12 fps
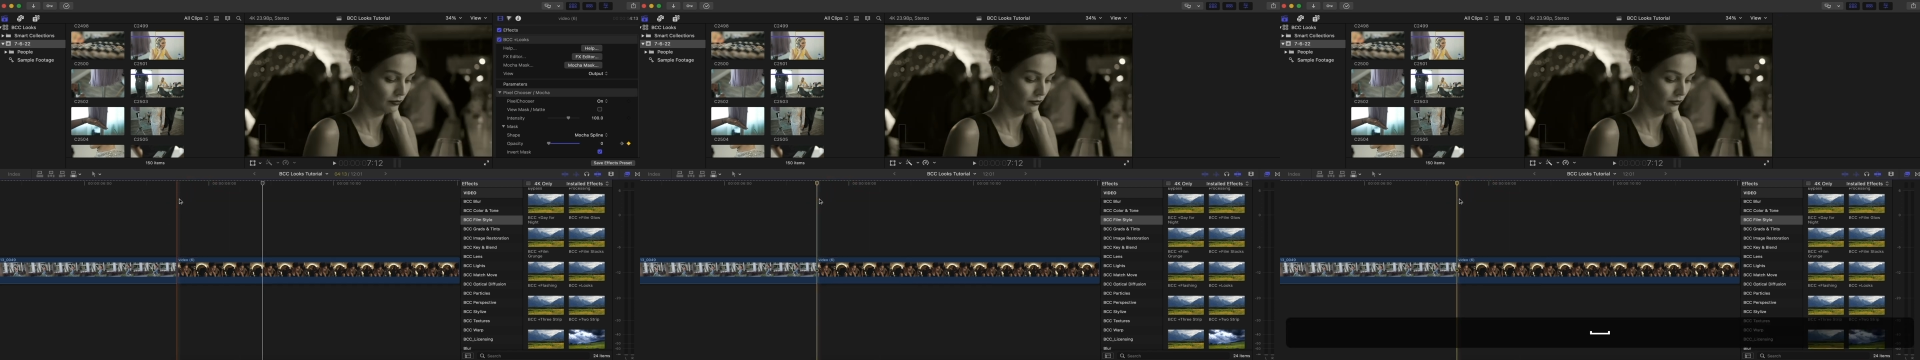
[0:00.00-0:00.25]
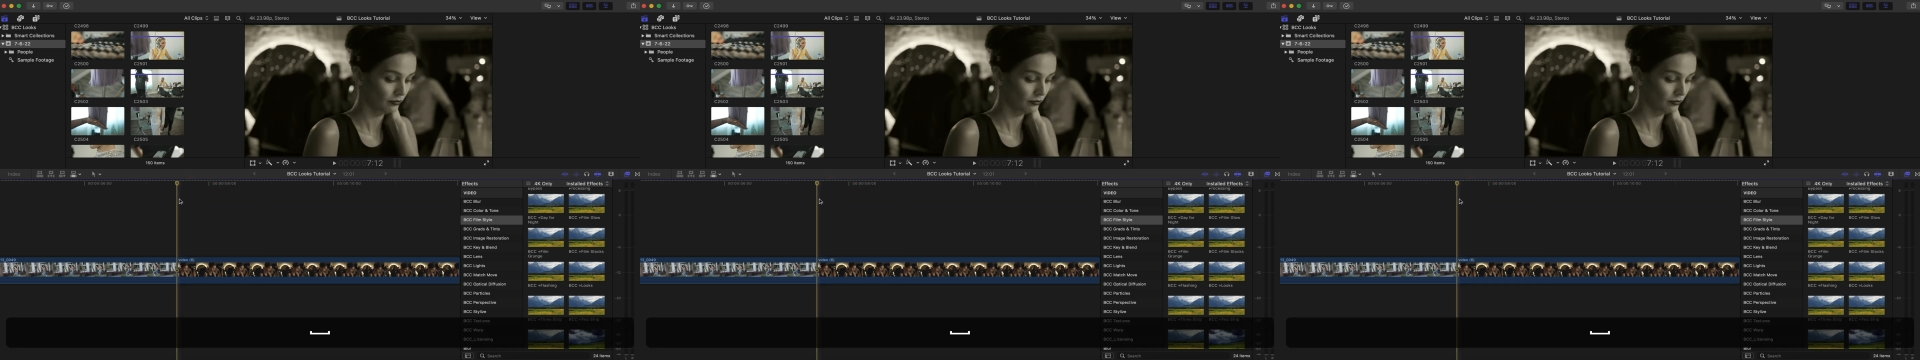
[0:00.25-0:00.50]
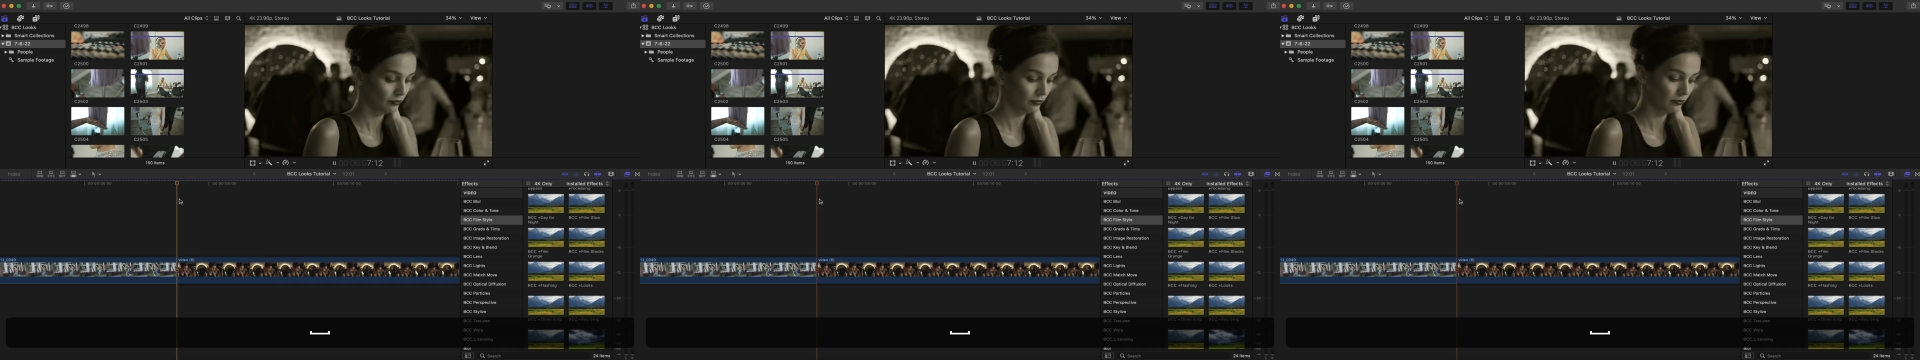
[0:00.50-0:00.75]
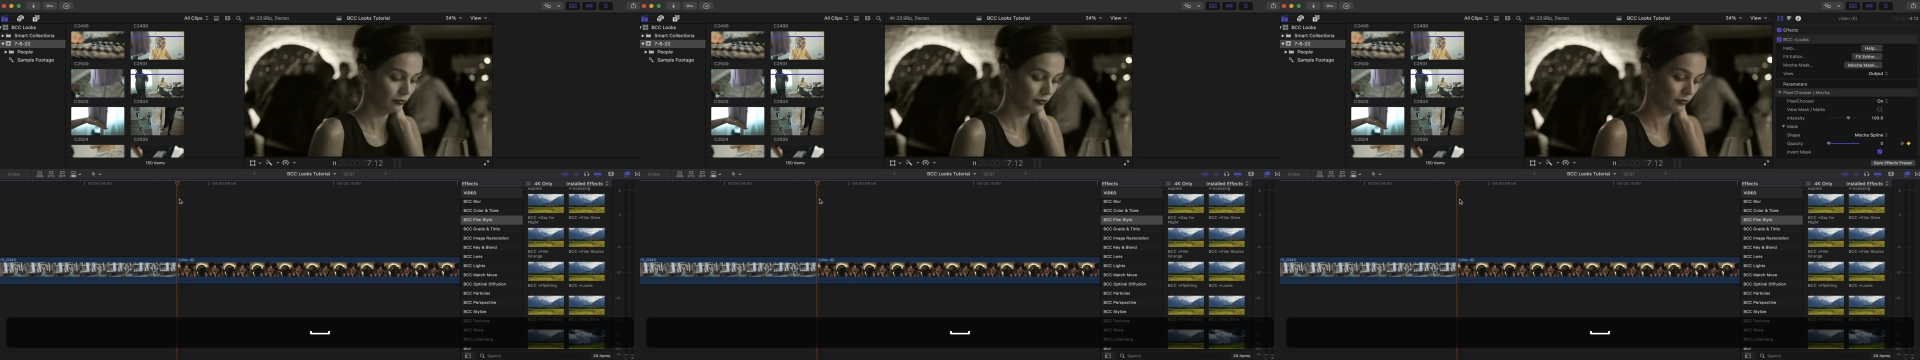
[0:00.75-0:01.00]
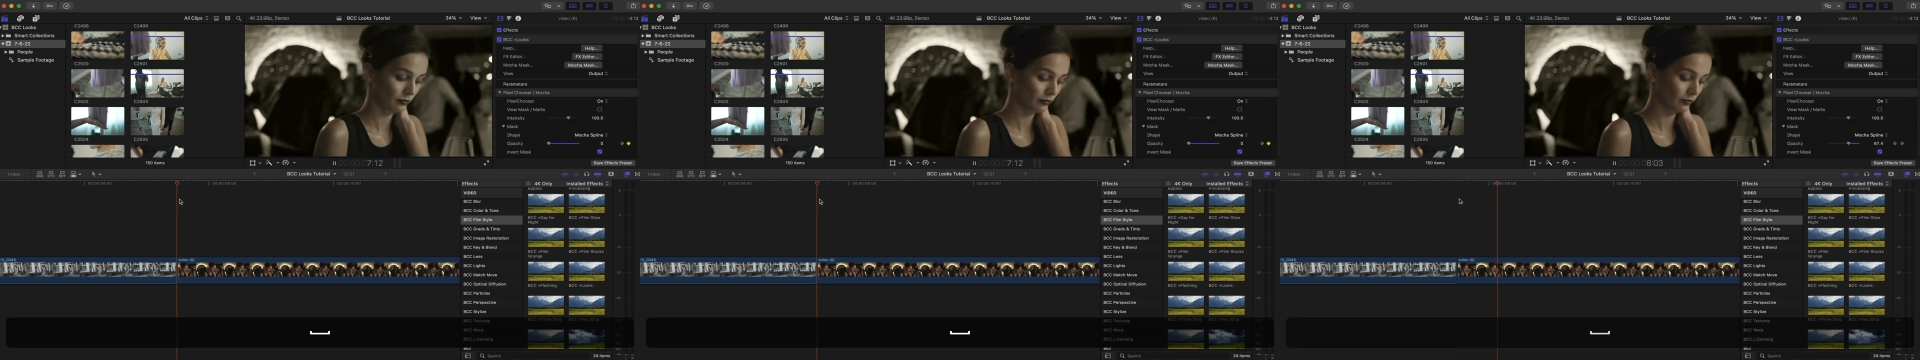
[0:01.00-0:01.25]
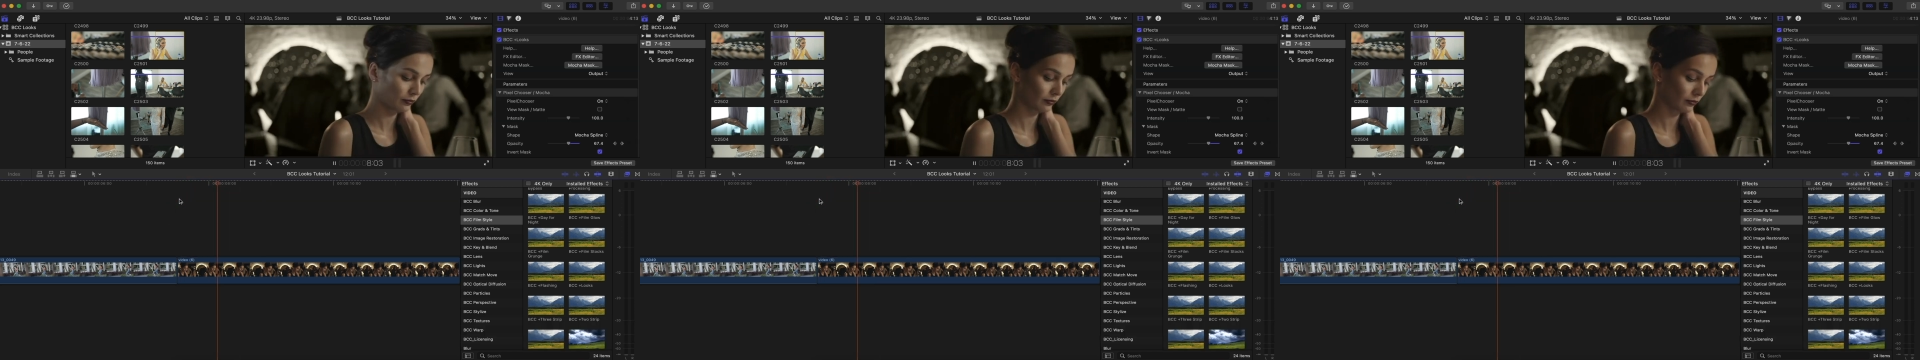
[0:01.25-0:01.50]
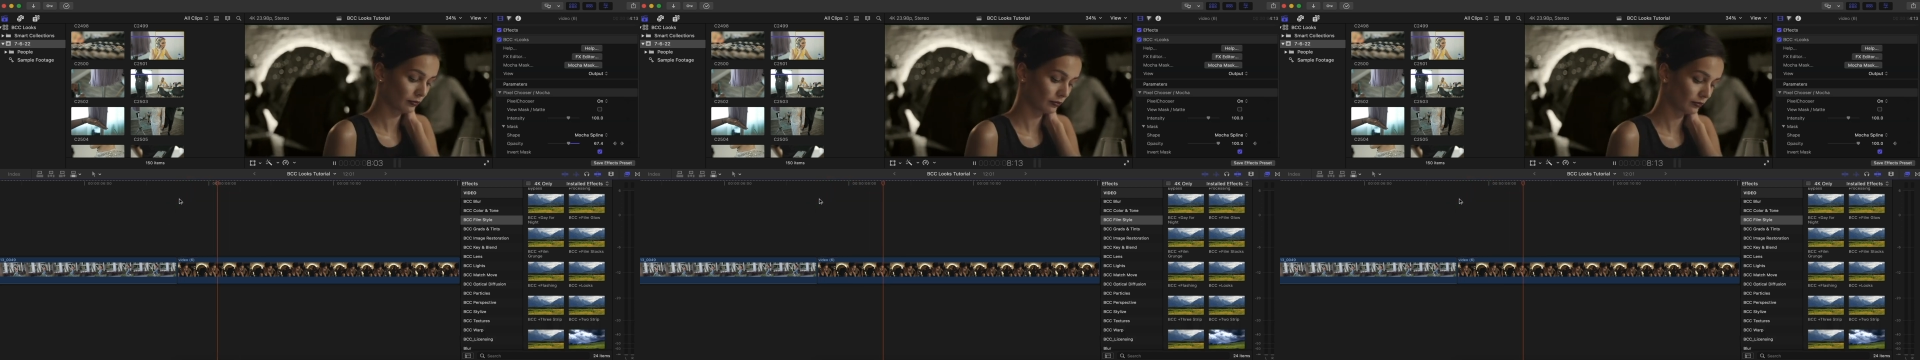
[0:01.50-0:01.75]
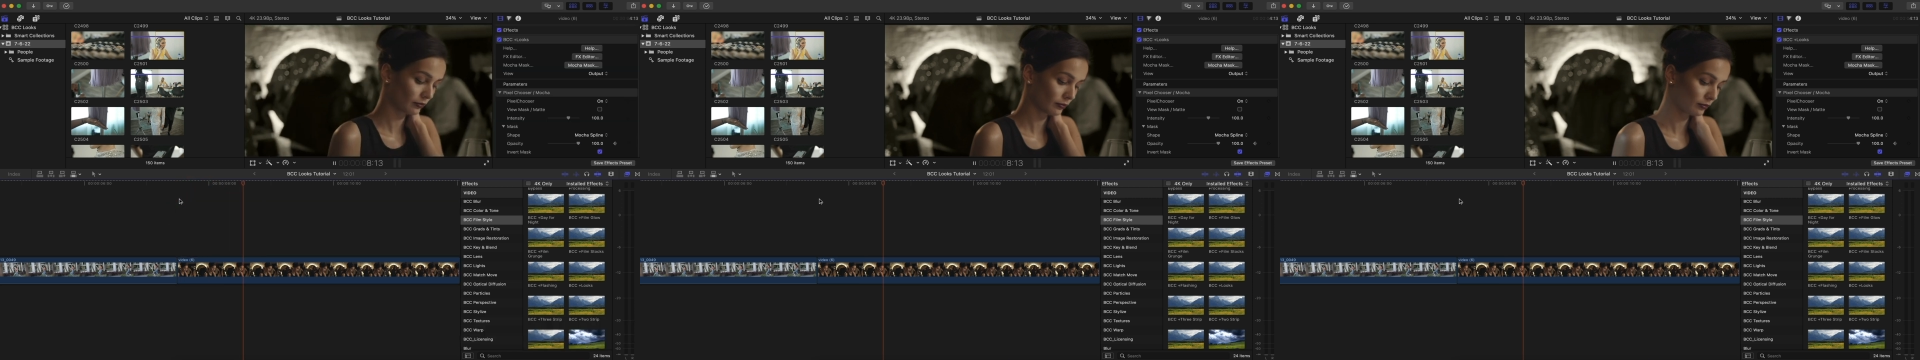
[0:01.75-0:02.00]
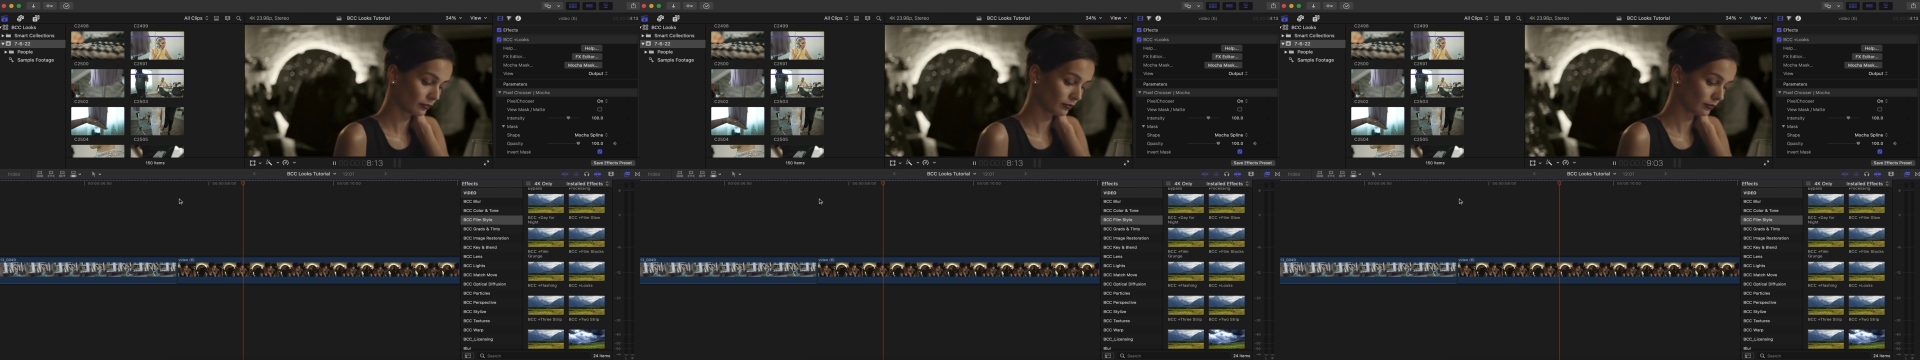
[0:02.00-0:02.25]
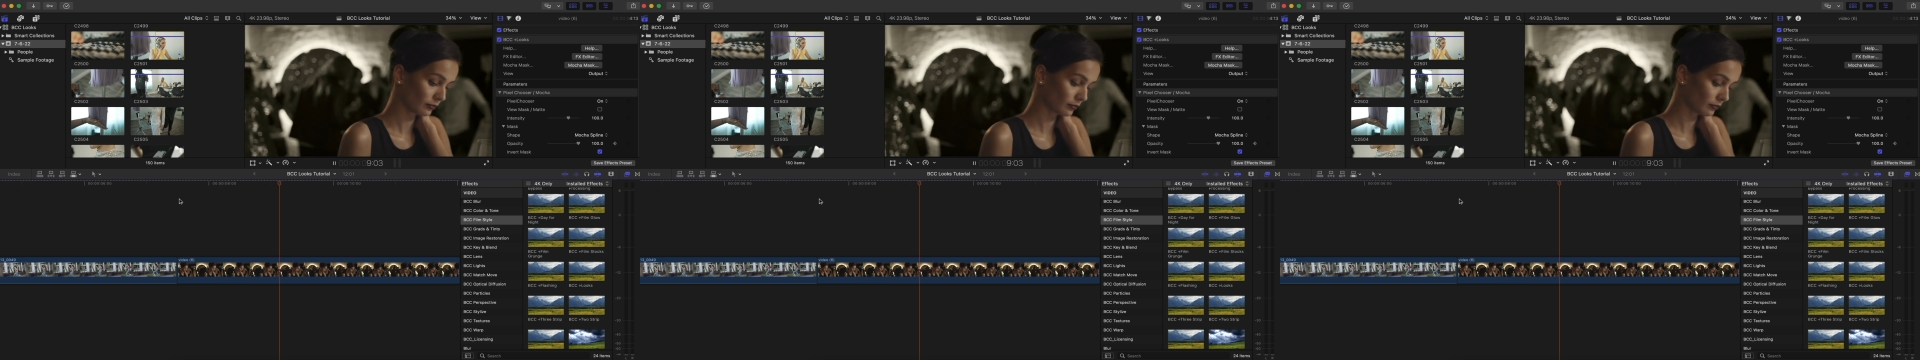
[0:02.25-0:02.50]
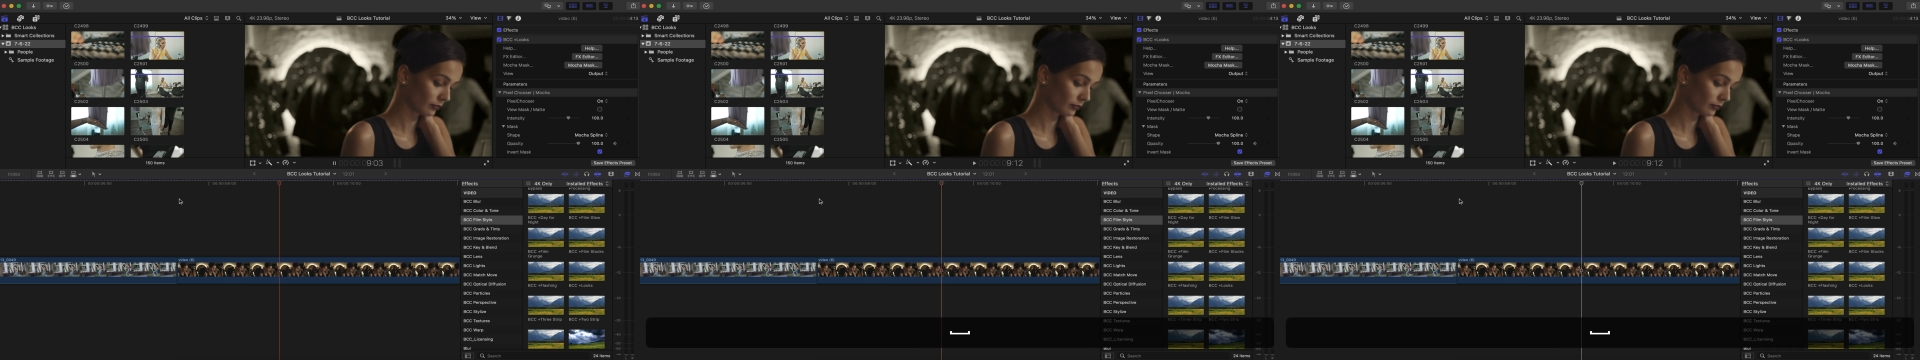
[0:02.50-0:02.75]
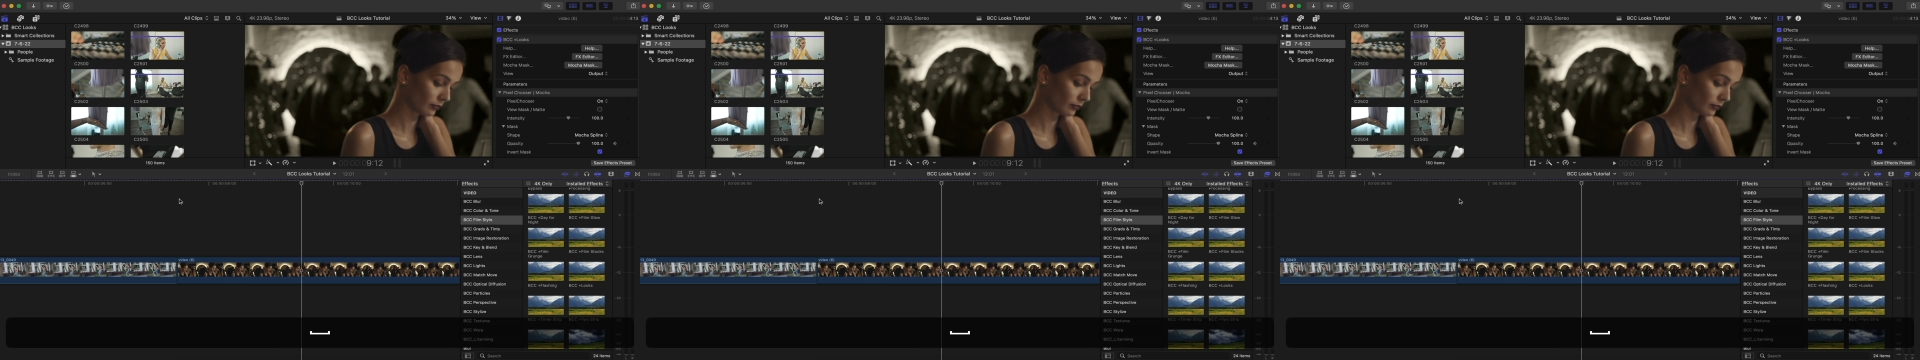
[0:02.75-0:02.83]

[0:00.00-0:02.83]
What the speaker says: [no speech]